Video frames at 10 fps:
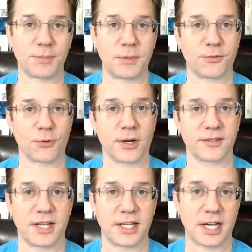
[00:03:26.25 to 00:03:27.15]
before I
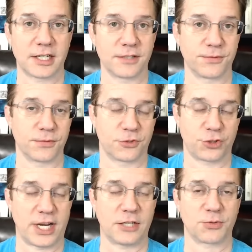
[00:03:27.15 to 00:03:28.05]
see any kind of
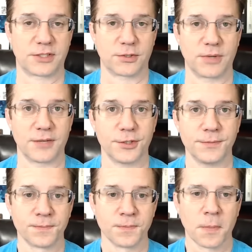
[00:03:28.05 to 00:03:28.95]
change whatsoever.